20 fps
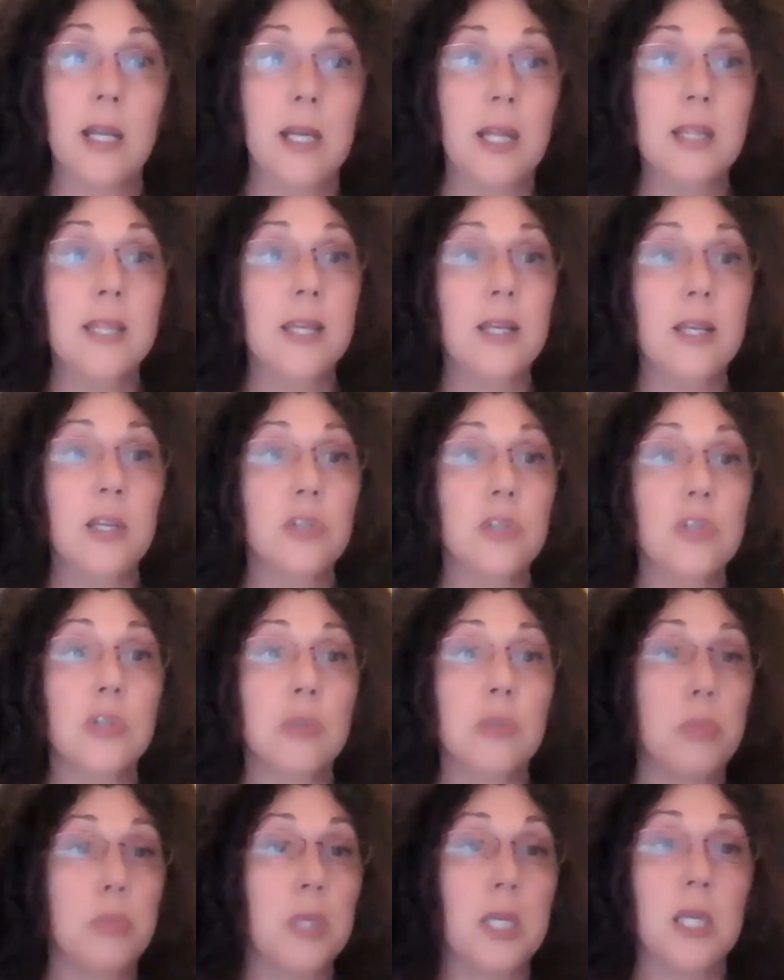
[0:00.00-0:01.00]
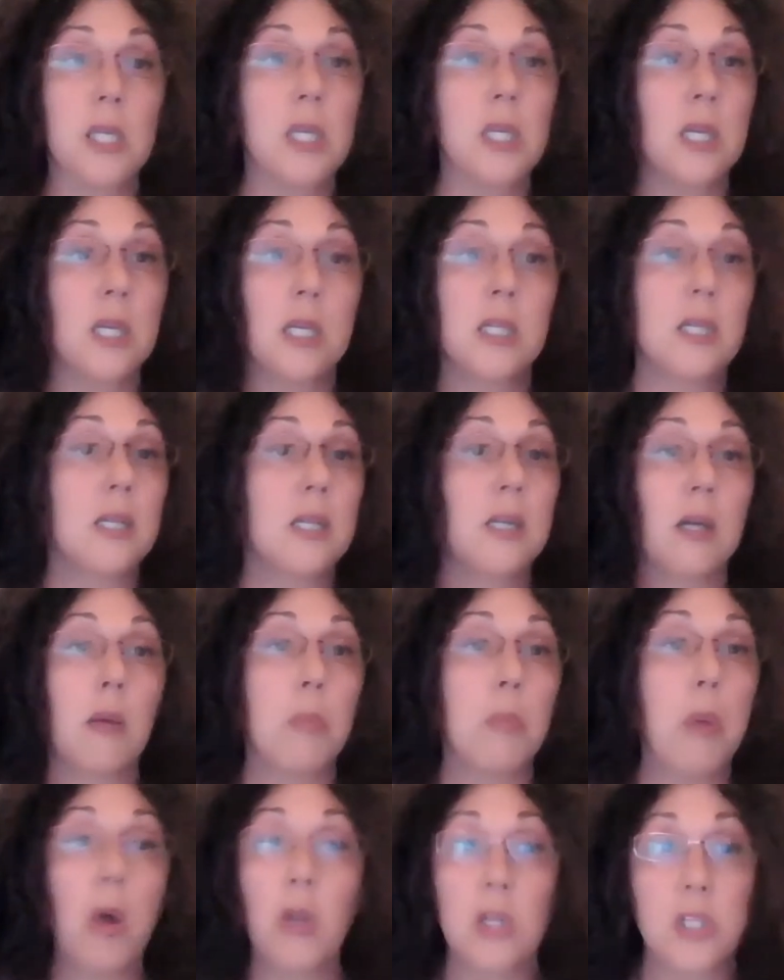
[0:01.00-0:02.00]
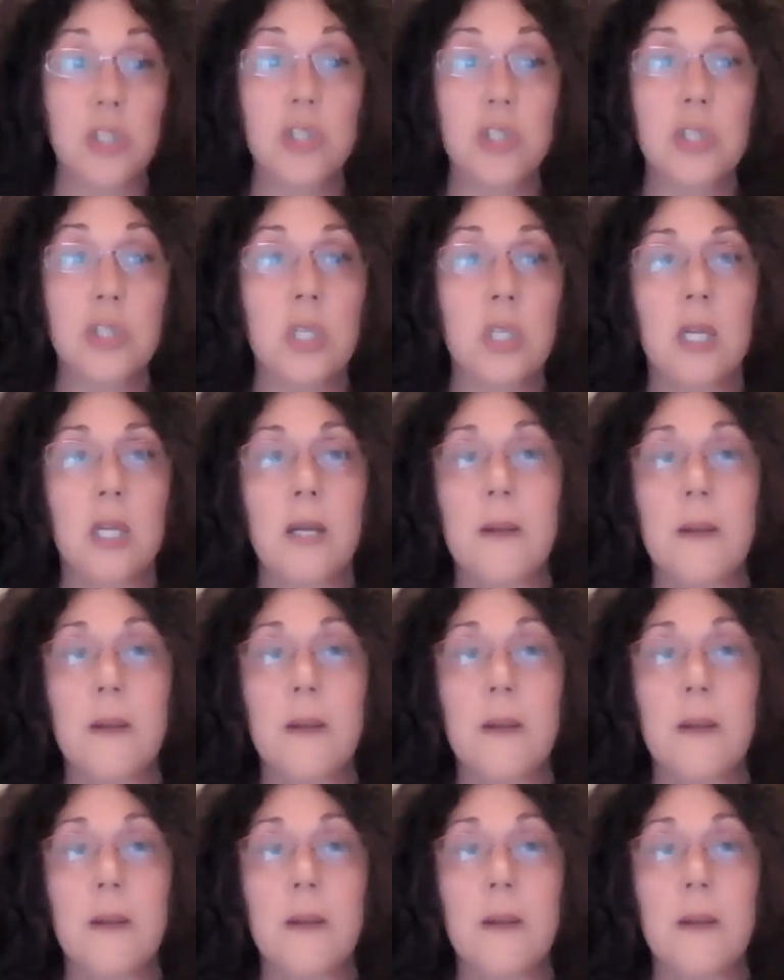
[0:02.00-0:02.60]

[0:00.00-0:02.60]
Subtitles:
And I think it should be abolished.